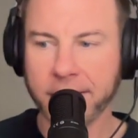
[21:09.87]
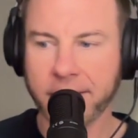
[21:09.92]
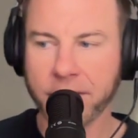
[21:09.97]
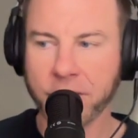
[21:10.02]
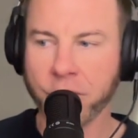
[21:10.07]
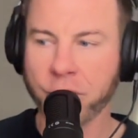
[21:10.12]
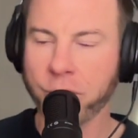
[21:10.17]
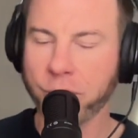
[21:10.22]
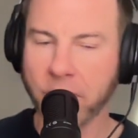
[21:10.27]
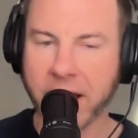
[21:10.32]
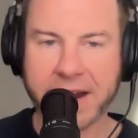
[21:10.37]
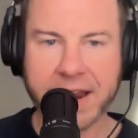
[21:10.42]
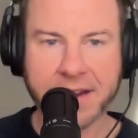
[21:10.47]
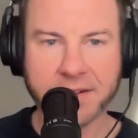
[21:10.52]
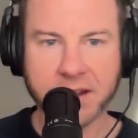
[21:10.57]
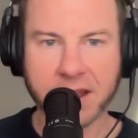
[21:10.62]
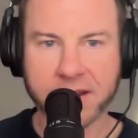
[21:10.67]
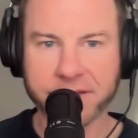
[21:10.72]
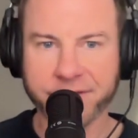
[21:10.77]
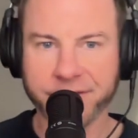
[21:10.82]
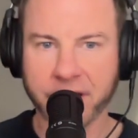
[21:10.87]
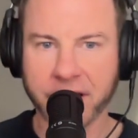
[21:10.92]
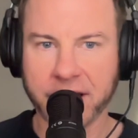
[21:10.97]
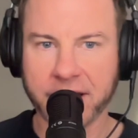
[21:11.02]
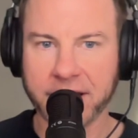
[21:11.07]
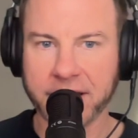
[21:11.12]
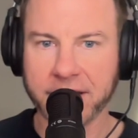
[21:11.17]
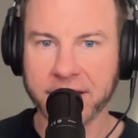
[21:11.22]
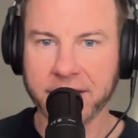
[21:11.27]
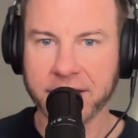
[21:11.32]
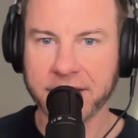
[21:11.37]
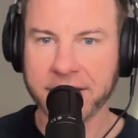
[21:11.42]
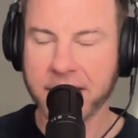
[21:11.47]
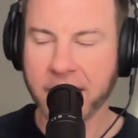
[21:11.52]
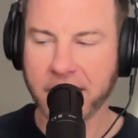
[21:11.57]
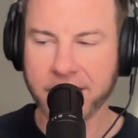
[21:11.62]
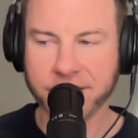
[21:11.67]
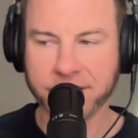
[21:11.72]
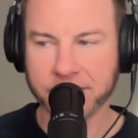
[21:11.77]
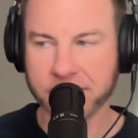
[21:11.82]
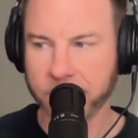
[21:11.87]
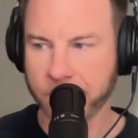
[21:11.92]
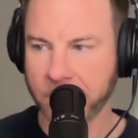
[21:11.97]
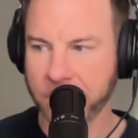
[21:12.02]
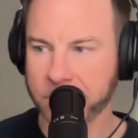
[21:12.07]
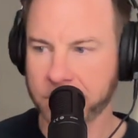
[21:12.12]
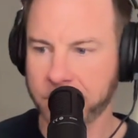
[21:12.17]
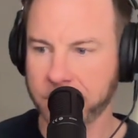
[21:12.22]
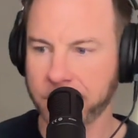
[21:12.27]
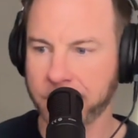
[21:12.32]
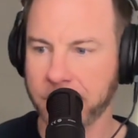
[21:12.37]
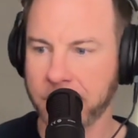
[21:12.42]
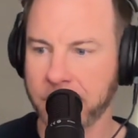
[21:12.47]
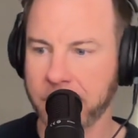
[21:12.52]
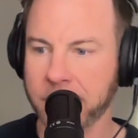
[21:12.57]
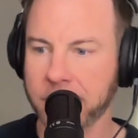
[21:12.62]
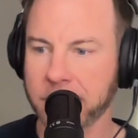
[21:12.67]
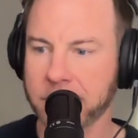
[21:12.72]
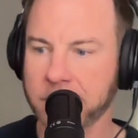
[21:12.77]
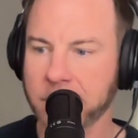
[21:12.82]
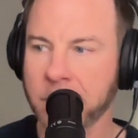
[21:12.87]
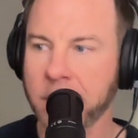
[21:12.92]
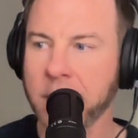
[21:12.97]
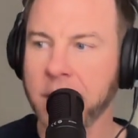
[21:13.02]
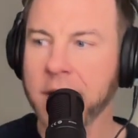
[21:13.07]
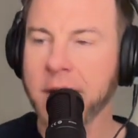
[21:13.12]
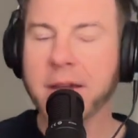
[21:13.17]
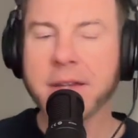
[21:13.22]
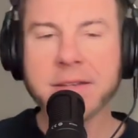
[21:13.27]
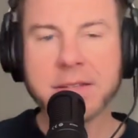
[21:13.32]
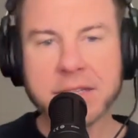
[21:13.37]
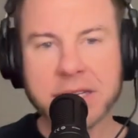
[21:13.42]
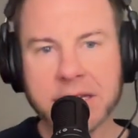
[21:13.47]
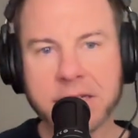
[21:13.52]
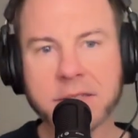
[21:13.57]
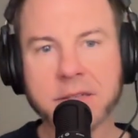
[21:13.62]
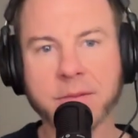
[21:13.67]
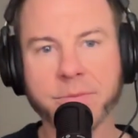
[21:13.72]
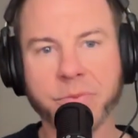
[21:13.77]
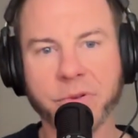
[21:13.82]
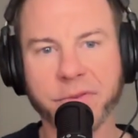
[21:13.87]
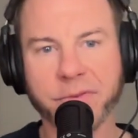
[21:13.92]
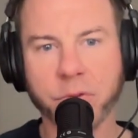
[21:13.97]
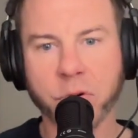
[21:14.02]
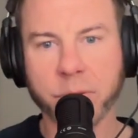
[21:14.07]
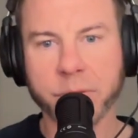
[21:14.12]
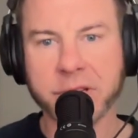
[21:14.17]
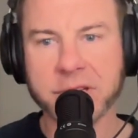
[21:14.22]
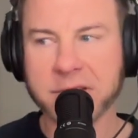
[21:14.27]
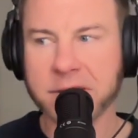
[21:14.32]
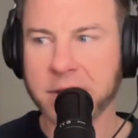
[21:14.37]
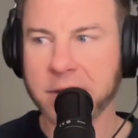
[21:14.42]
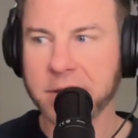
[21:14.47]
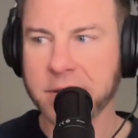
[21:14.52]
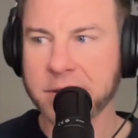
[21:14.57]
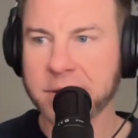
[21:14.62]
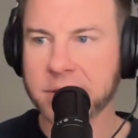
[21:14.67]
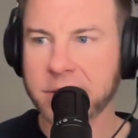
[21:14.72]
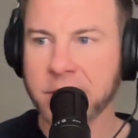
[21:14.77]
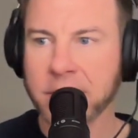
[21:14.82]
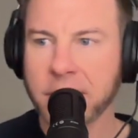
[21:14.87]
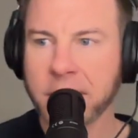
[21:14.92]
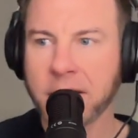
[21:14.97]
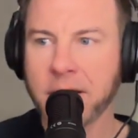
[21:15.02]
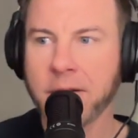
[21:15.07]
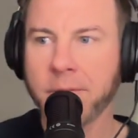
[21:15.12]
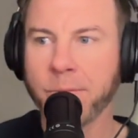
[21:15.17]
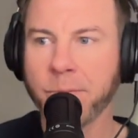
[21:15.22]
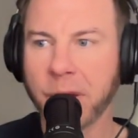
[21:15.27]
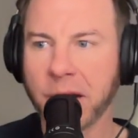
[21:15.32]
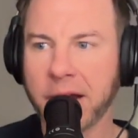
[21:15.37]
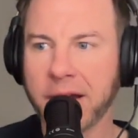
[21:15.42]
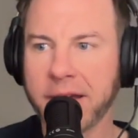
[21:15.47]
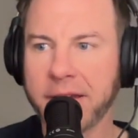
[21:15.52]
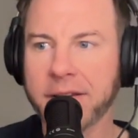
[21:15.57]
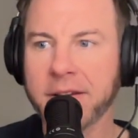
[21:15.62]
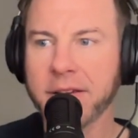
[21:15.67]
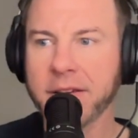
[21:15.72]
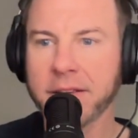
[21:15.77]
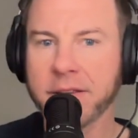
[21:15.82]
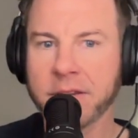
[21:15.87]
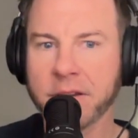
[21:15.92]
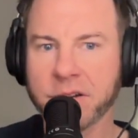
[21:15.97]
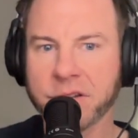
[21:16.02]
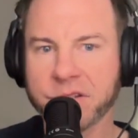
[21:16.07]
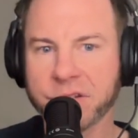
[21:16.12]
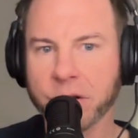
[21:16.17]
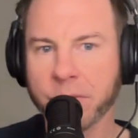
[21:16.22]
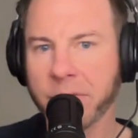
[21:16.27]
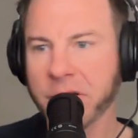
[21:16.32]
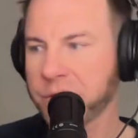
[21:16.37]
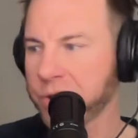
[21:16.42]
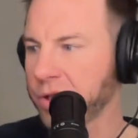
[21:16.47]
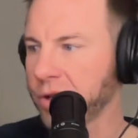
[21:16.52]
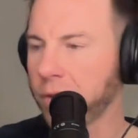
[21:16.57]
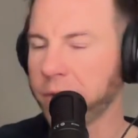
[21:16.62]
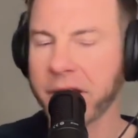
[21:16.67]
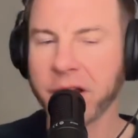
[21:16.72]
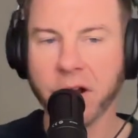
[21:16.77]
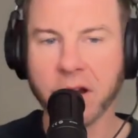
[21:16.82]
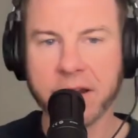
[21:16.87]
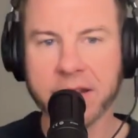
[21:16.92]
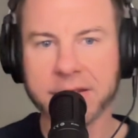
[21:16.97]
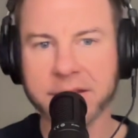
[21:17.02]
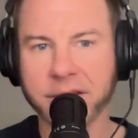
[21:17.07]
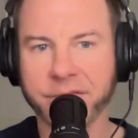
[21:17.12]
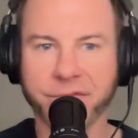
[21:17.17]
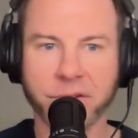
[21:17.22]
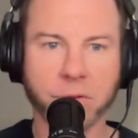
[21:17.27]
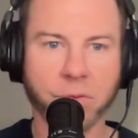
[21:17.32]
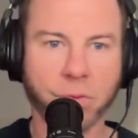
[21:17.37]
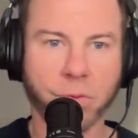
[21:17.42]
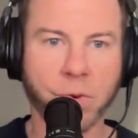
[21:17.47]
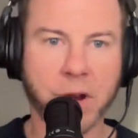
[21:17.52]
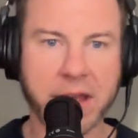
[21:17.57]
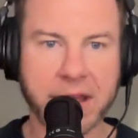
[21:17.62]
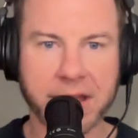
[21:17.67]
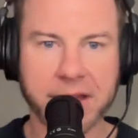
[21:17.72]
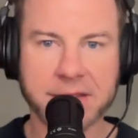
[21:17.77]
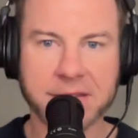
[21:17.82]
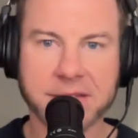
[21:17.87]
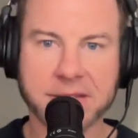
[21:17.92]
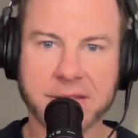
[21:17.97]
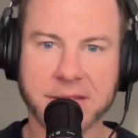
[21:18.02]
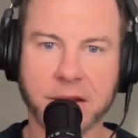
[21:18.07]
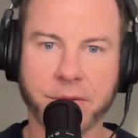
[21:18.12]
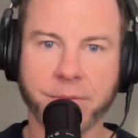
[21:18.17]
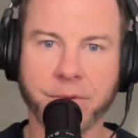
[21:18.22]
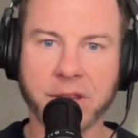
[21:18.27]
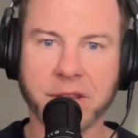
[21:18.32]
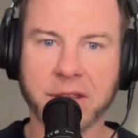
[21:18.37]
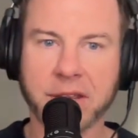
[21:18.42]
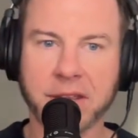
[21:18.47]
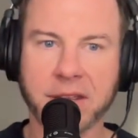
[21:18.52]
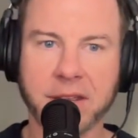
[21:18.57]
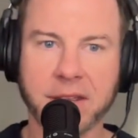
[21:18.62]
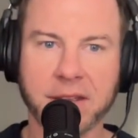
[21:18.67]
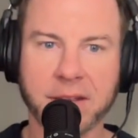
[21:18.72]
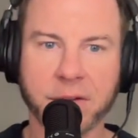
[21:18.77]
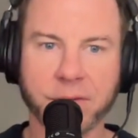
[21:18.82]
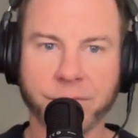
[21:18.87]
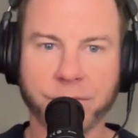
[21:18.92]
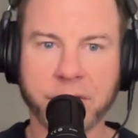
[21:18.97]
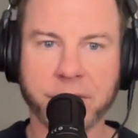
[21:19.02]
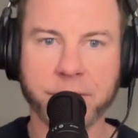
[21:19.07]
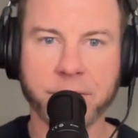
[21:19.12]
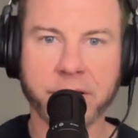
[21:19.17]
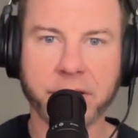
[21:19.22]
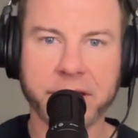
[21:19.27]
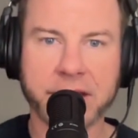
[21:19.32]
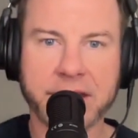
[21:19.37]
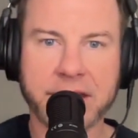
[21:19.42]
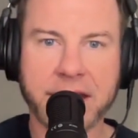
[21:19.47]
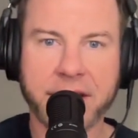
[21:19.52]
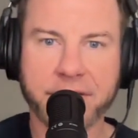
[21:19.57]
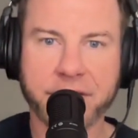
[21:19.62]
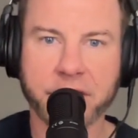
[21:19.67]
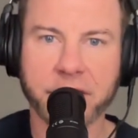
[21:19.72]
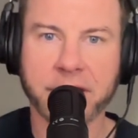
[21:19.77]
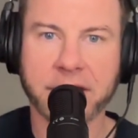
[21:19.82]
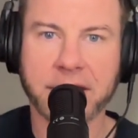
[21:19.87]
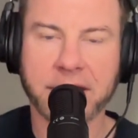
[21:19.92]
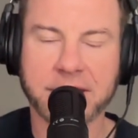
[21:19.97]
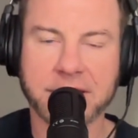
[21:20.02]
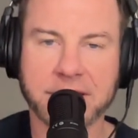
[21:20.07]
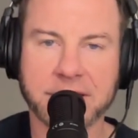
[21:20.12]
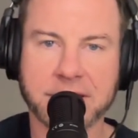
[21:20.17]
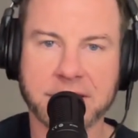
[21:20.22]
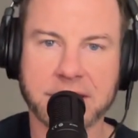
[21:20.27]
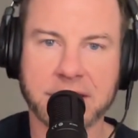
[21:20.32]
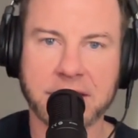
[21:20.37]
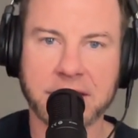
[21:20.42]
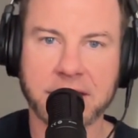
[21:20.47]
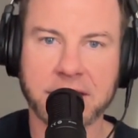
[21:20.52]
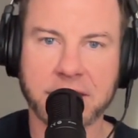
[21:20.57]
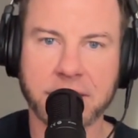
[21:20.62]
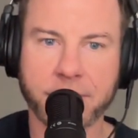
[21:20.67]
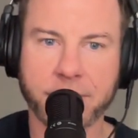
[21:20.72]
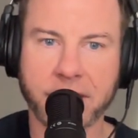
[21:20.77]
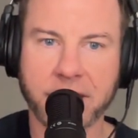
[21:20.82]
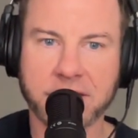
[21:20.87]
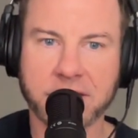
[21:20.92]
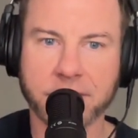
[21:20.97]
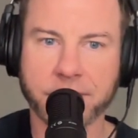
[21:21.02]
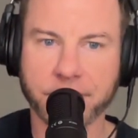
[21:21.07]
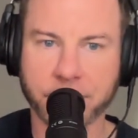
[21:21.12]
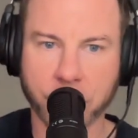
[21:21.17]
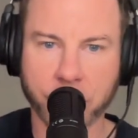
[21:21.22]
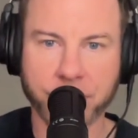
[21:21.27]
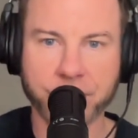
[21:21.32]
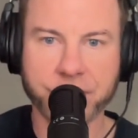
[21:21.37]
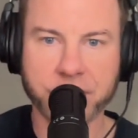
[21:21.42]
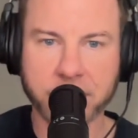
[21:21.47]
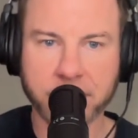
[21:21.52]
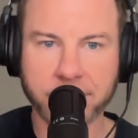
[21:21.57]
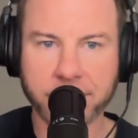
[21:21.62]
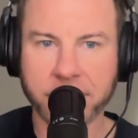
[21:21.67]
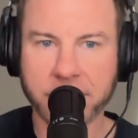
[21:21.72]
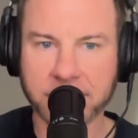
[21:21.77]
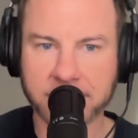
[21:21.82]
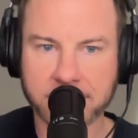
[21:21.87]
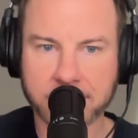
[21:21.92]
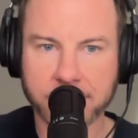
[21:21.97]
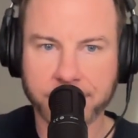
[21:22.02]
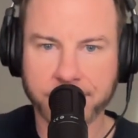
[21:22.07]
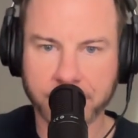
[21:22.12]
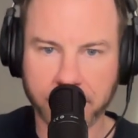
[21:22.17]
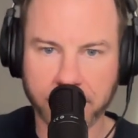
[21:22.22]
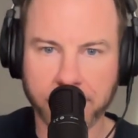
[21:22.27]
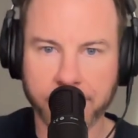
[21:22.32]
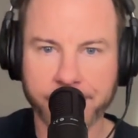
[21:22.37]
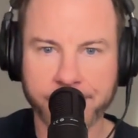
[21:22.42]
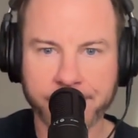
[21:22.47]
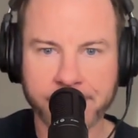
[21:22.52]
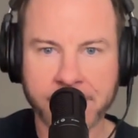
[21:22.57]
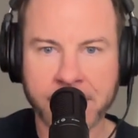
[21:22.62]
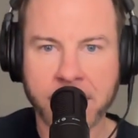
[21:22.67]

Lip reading: Great hand-to-hand fighting, not good special effects. Decent performances, but there's so much going on in different ways that we really never get to see the best version of this film.